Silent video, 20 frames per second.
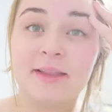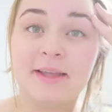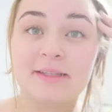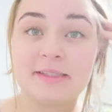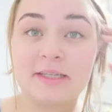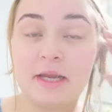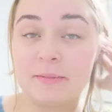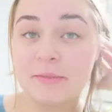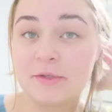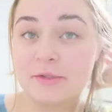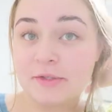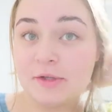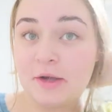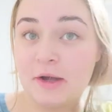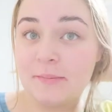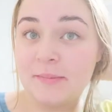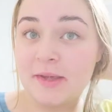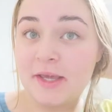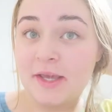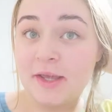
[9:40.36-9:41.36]
last time you saw
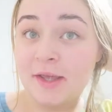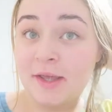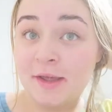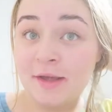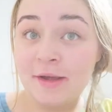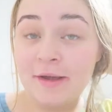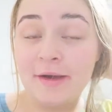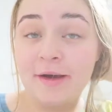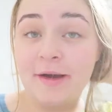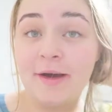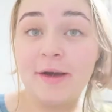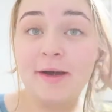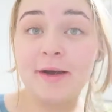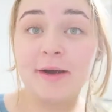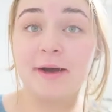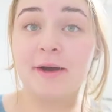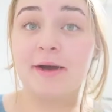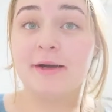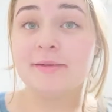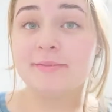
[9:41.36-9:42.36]
me.
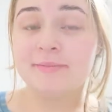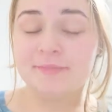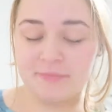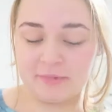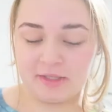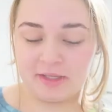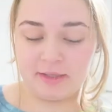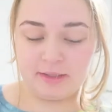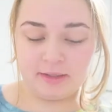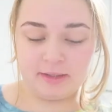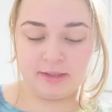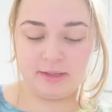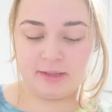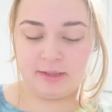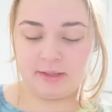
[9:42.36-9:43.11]
Um, it